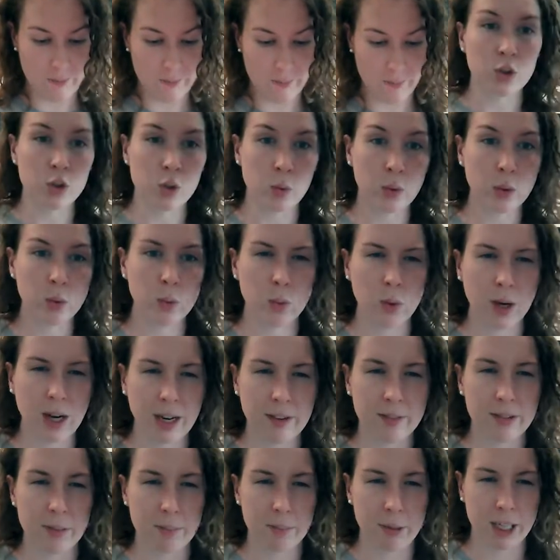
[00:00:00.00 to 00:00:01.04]
So it
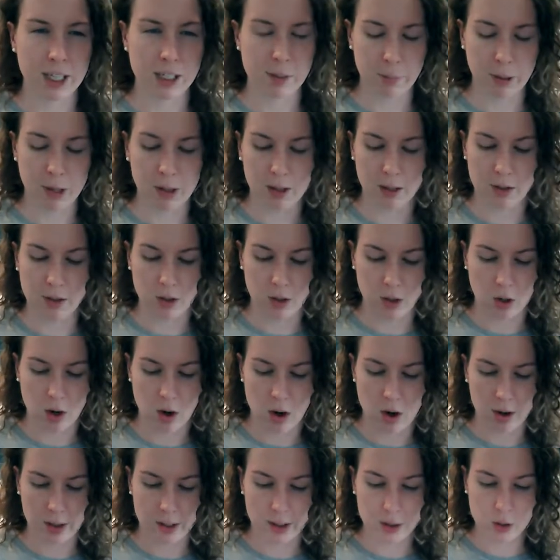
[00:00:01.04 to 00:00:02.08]
arrived at Basepaws on
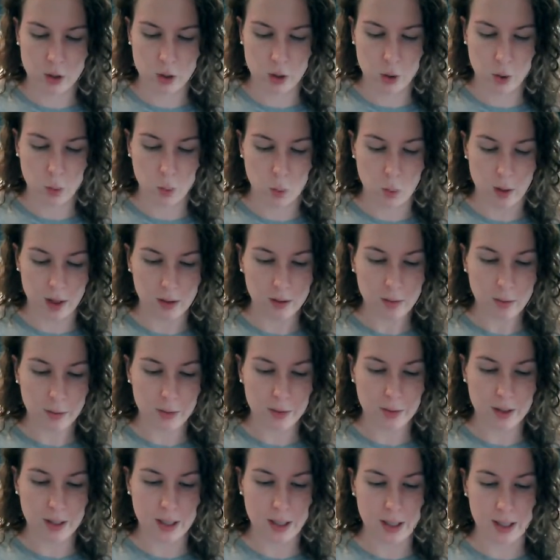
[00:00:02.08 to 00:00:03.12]
August
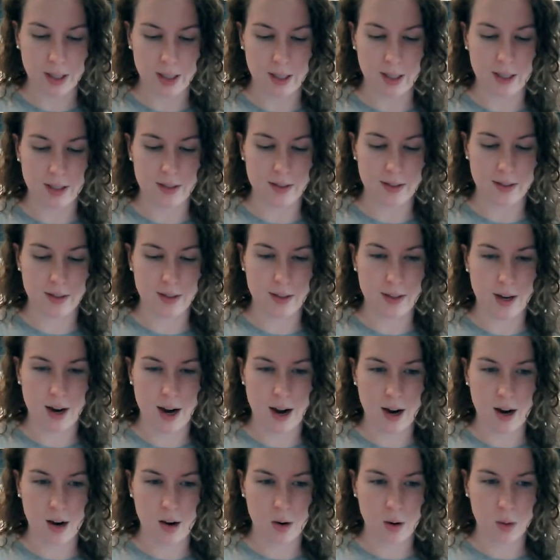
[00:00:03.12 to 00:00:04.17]
12th. It is
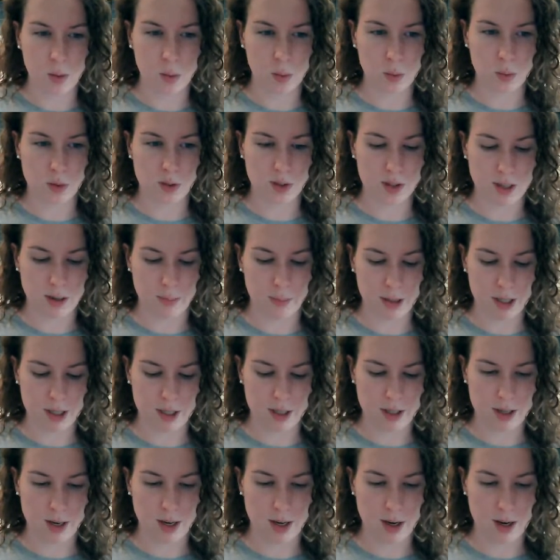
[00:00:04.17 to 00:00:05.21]
now
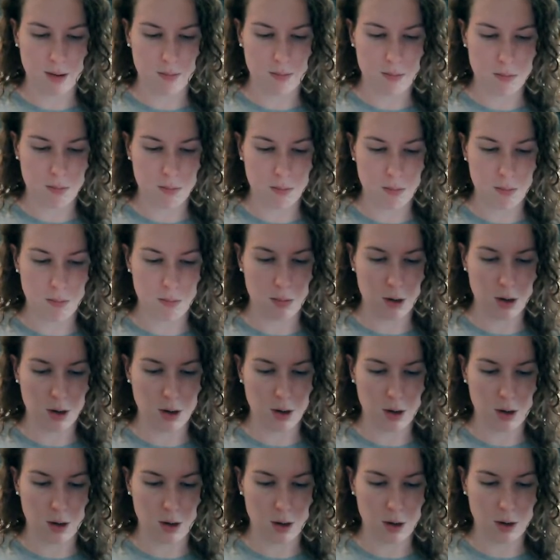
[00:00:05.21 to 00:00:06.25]

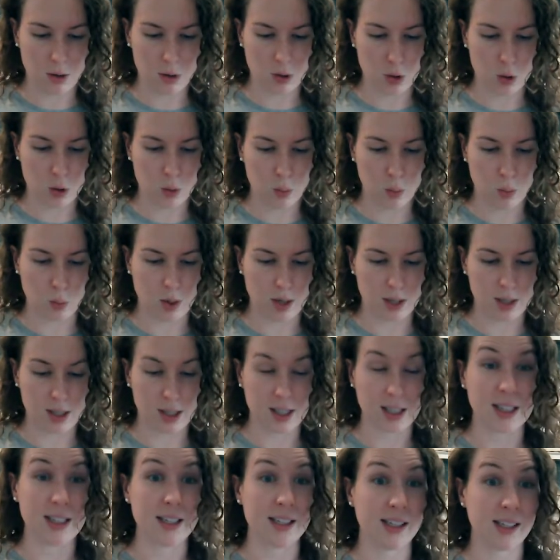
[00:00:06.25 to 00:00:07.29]
September
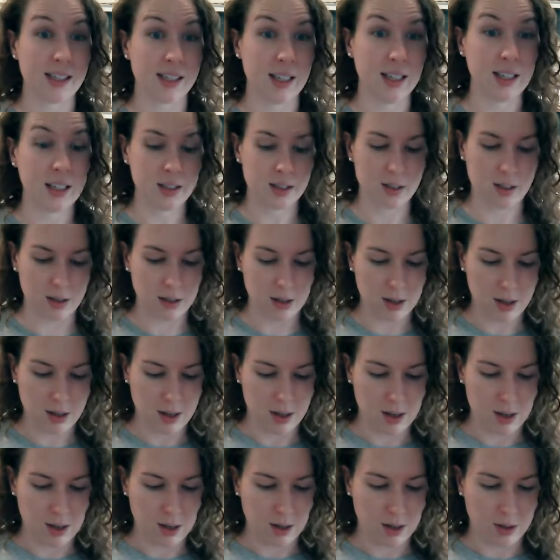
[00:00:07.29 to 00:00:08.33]
26th.
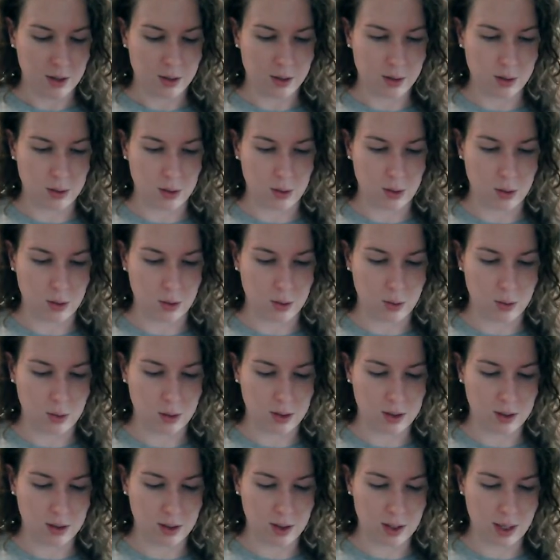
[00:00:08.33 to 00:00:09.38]

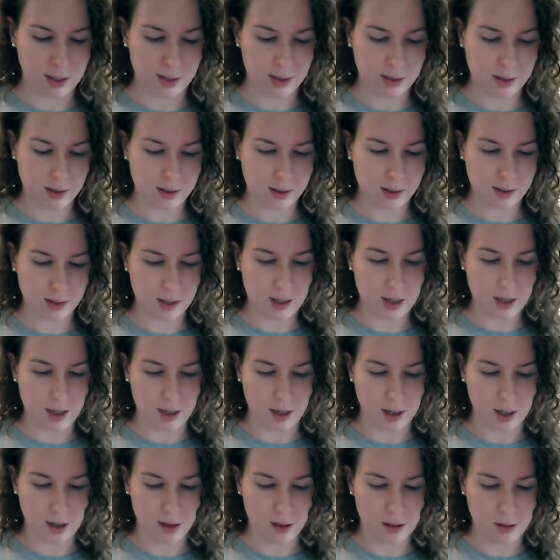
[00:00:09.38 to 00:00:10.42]
So let's
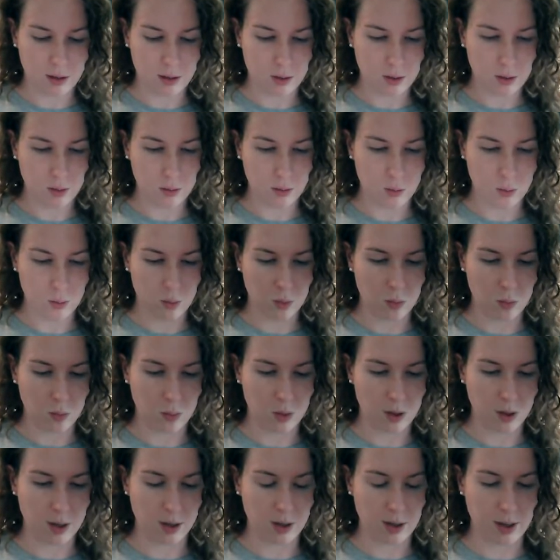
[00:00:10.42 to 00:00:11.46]
see
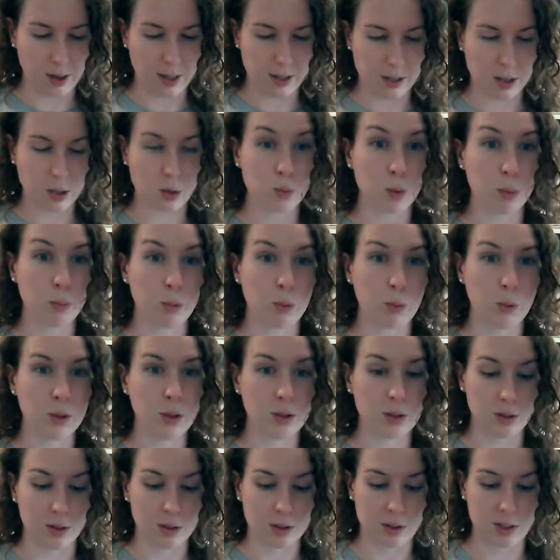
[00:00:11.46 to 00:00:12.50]
what Ozzy's report
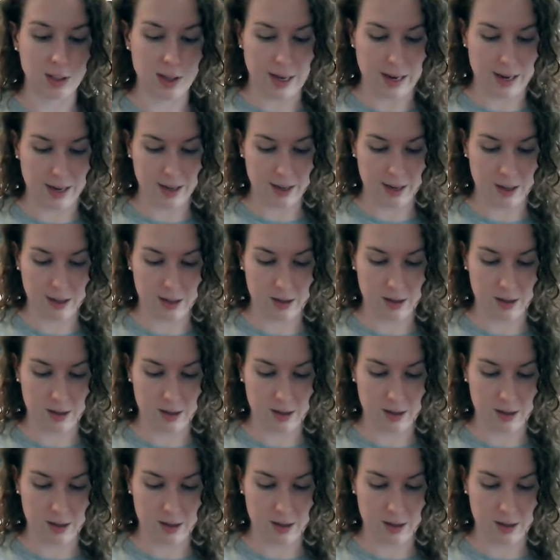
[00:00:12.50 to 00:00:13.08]
looks like.